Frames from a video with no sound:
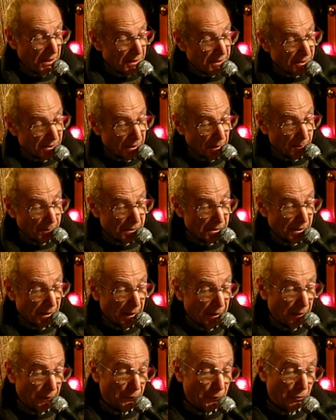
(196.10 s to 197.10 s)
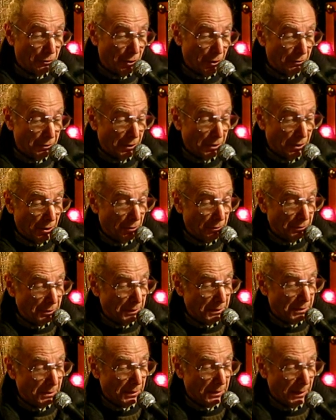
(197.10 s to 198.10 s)
Some say if you go to
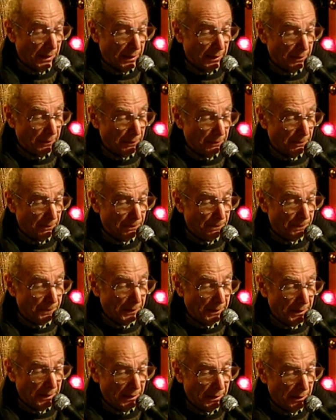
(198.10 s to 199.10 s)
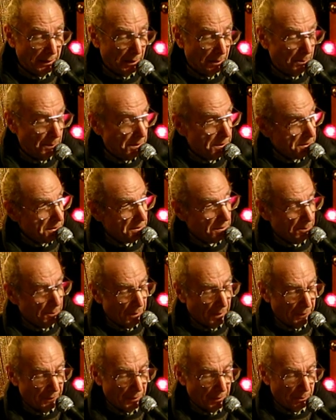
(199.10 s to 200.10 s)
Coney today, flitting in the mist
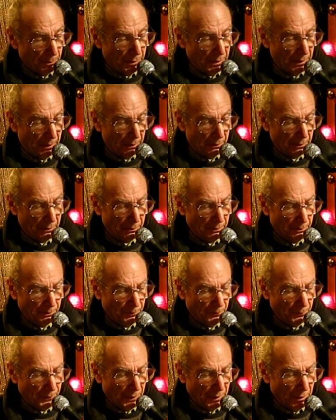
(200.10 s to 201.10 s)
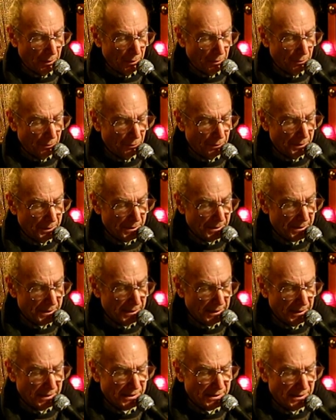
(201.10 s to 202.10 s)
above the pier, you can
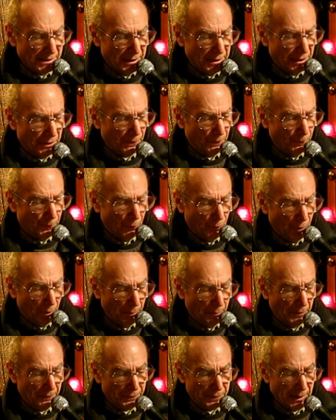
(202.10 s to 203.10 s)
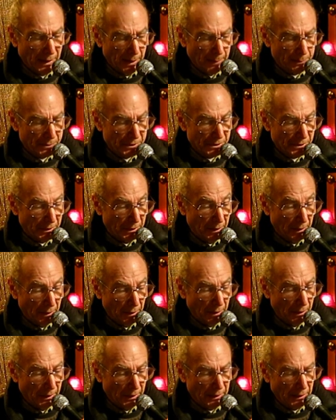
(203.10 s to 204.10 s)
see the form of Topsy
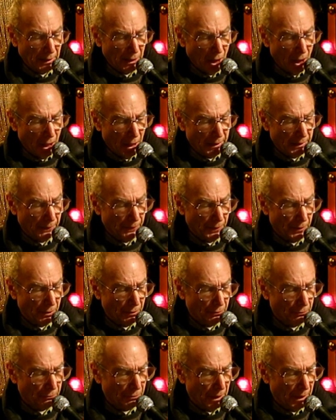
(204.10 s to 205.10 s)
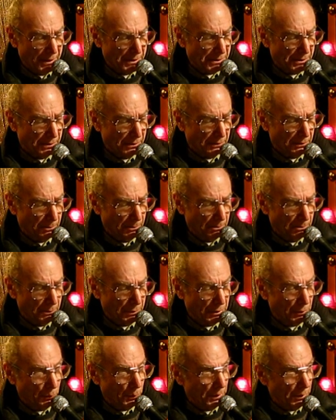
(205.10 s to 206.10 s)
in line of the horizon
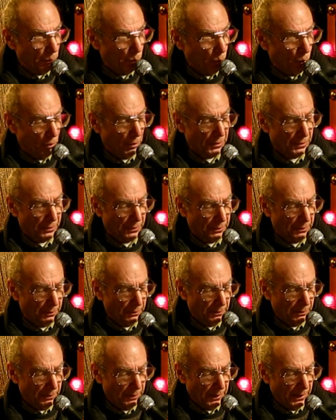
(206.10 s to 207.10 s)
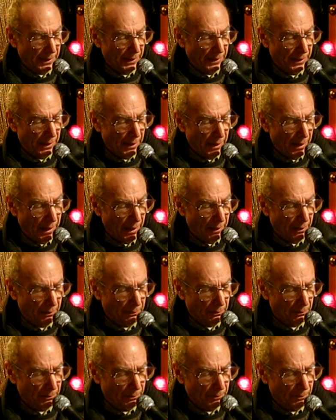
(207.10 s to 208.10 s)
between water and the air,